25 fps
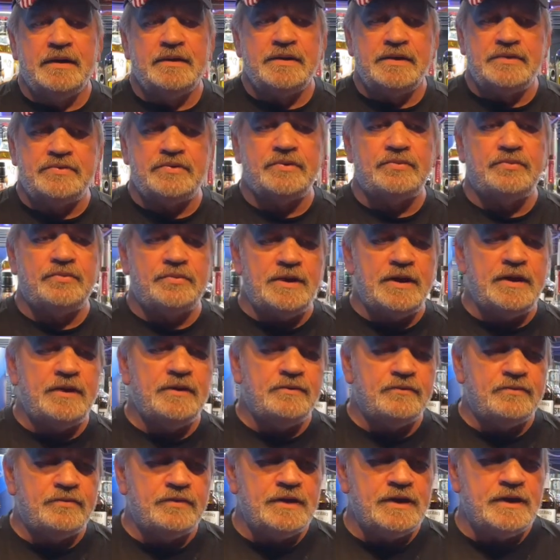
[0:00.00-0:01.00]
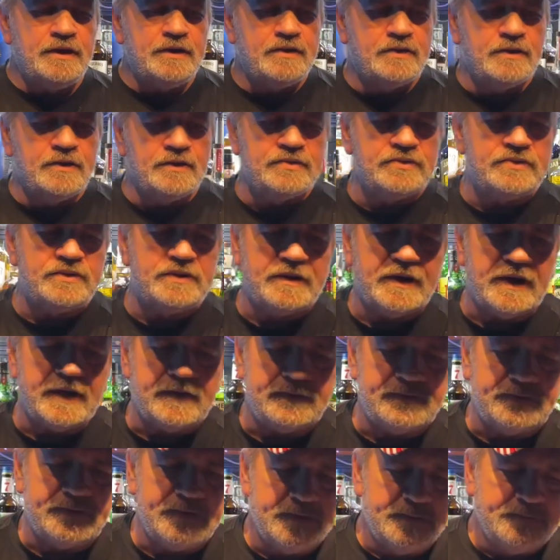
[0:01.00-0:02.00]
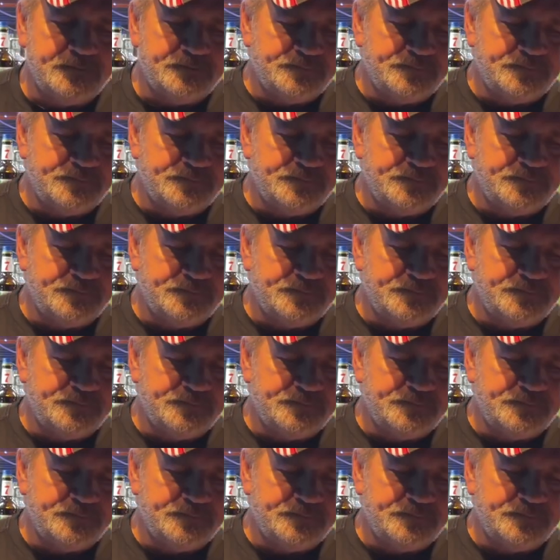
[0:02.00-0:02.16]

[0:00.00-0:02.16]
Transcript: This is really, really good stuff.